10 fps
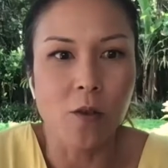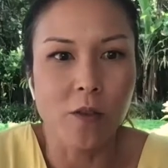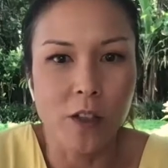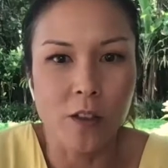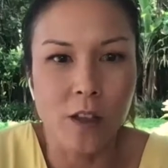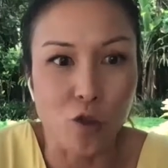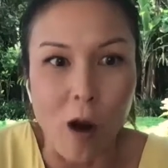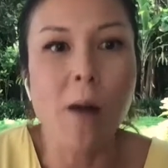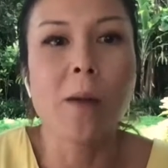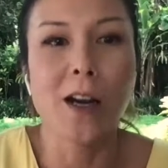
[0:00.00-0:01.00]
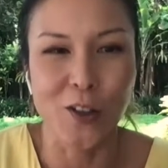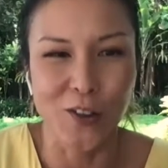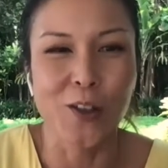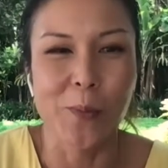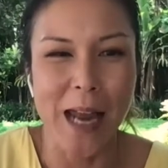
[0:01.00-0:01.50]
you know, the, the
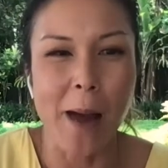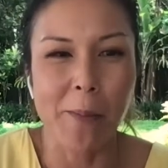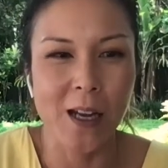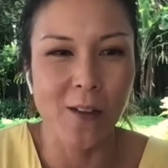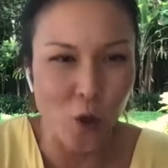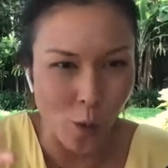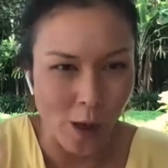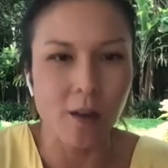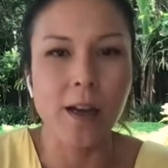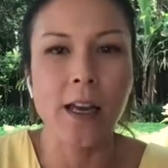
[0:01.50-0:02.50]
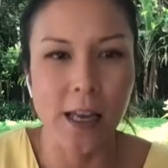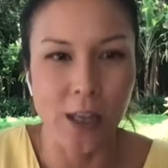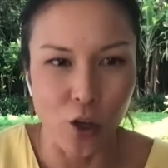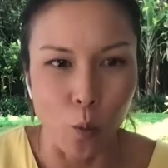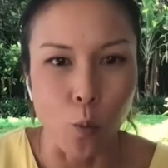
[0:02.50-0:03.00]
drama could still be happening, if you will,
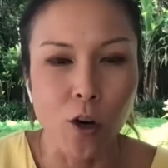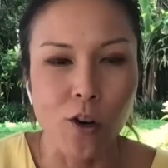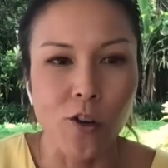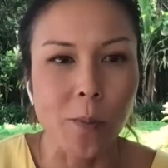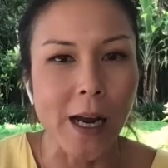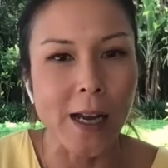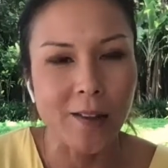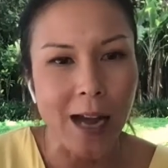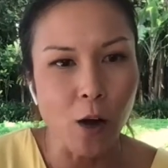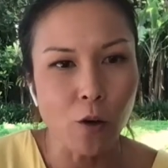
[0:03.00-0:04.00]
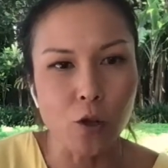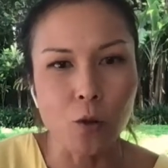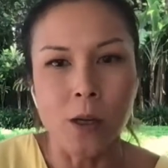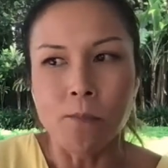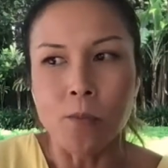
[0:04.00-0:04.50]
in, in your world, but yeah. it's how
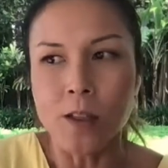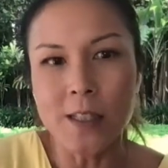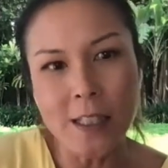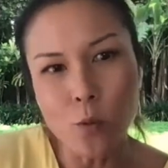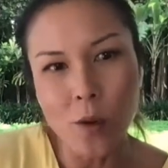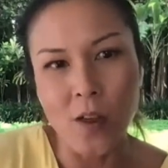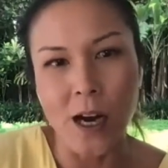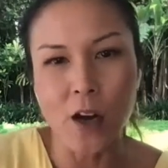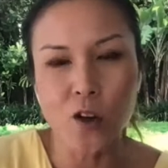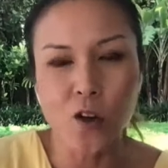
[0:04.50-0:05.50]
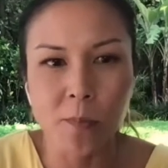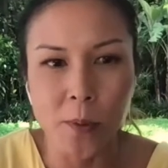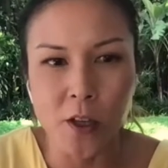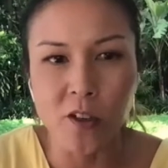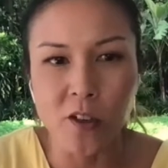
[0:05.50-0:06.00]
you deal with it, how you
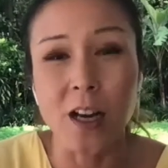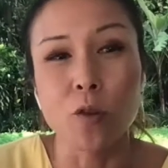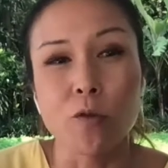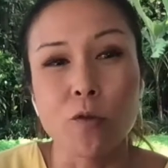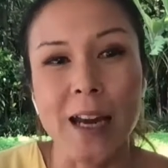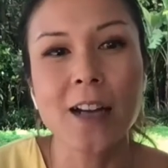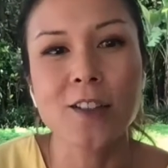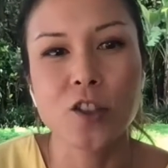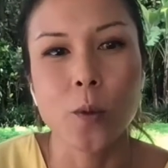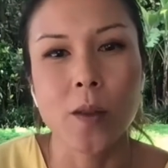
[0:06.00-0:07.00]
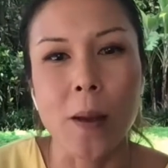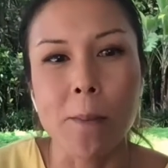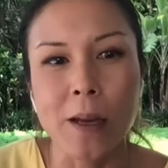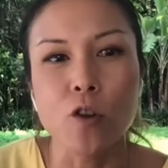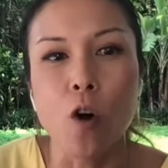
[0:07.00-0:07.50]
experience it, how you react to
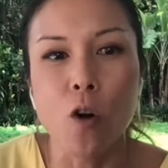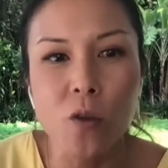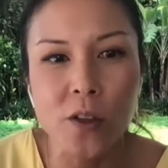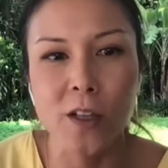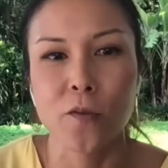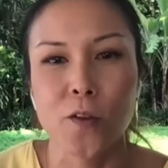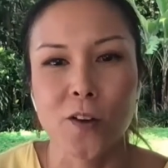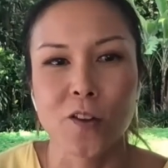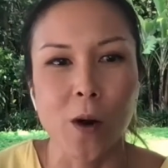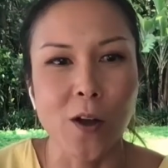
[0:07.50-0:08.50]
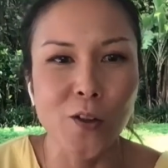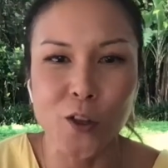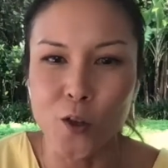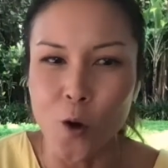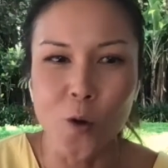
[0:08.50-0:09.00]
it that makes all the difference,
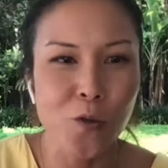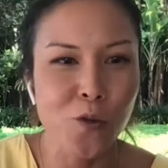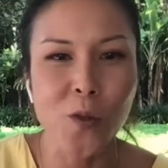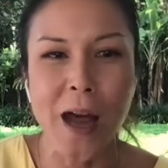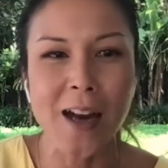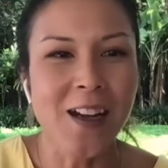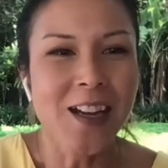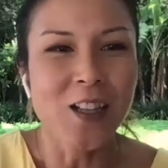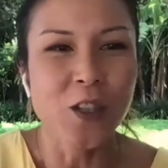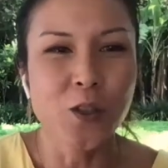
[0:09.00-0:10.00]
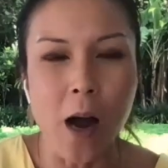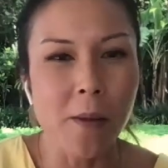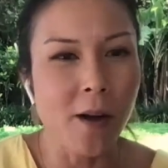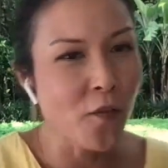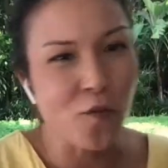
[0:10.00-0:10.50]
whether you go through that
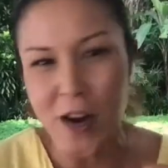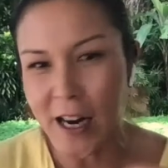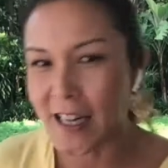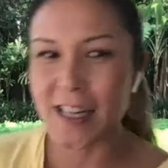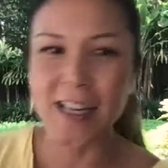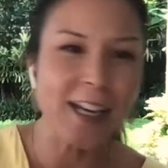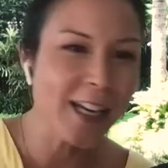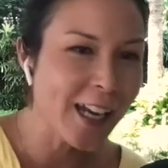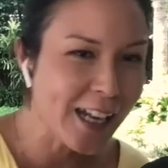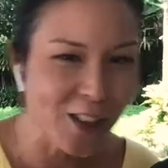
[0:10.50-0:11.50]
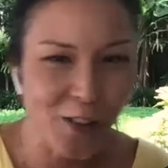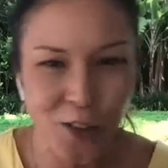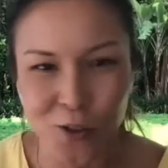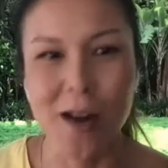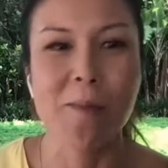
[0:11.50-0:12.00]
drama fighting, kicking
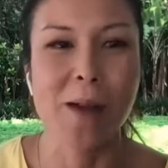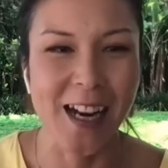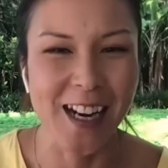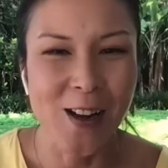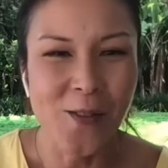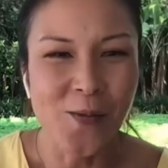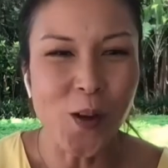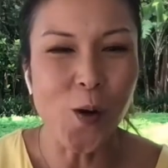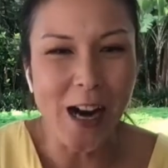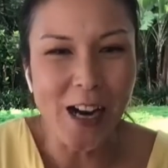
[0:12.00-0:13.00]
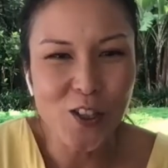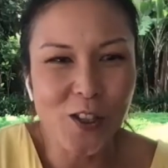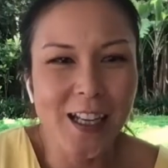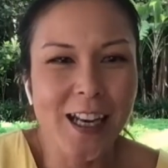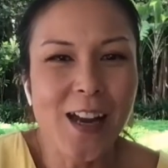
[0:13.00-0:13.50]
and screaming, or
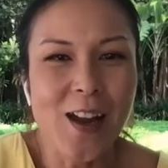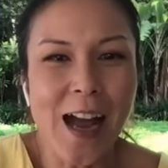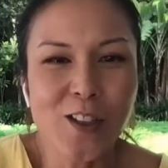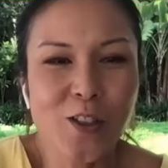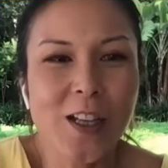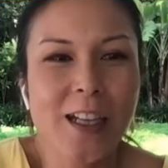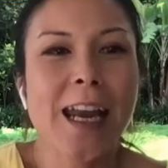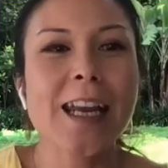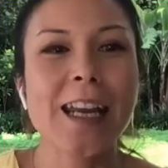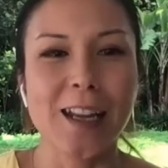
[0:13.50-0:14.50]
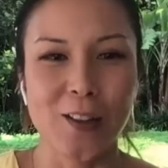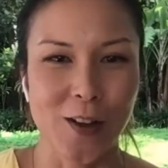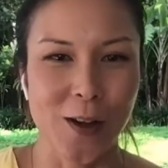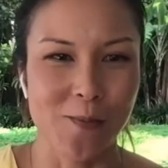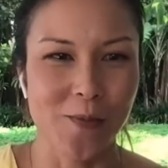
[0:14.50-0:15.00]
actually actually
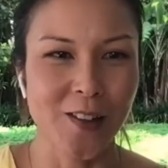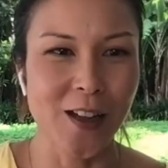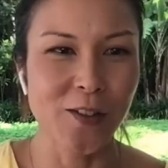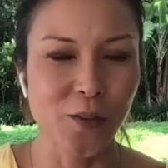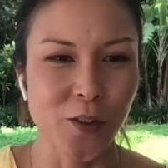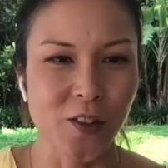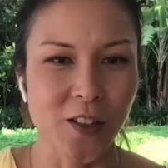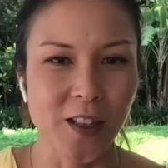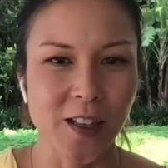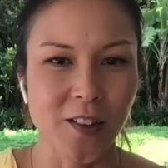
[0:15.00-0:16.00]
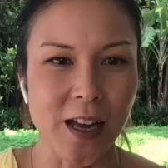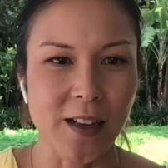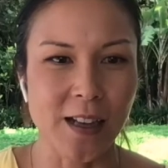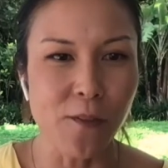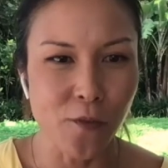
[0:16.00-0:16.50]
gaining some sense of
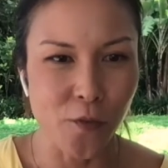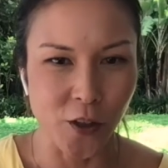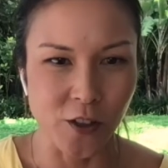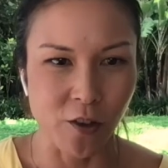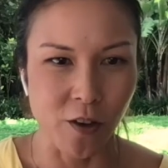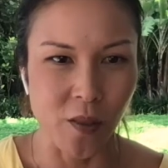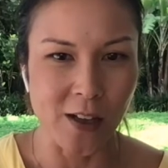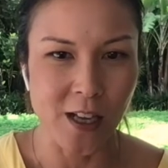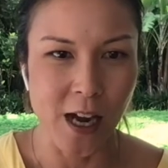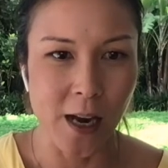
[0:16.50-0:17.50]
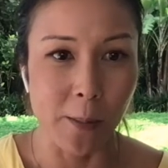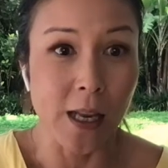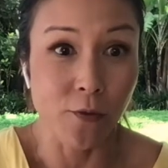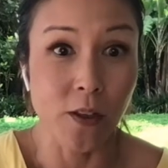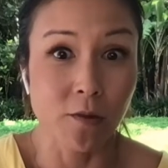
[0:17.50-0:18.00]
resilience and comfort during that
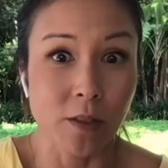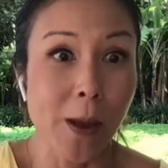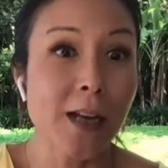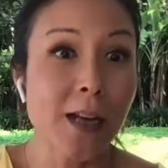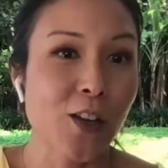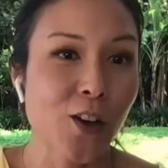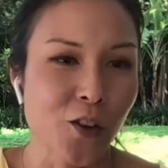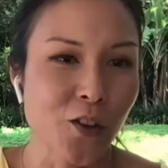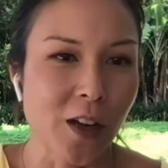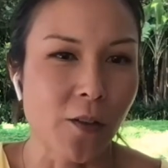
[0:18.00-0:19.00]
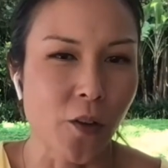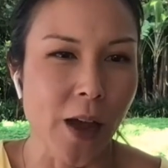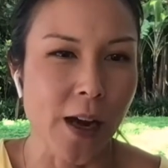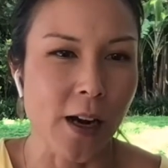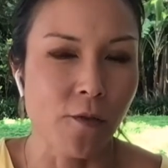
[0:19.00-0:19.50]
time, and even depending on
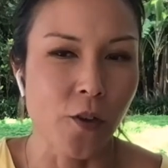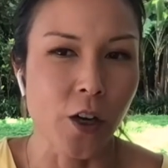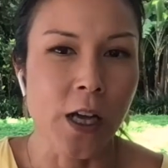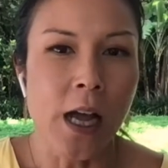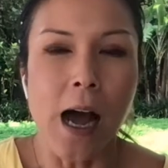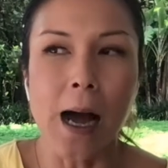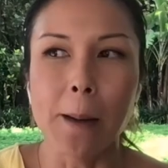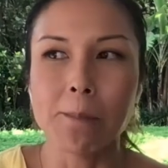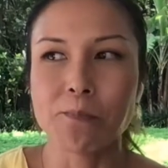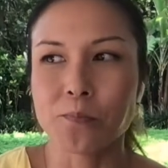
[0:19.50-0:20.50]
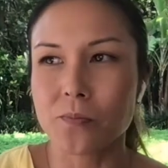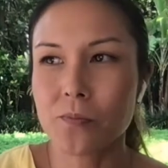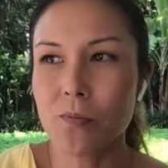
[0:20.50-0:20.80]
yourself for that comfort. Um,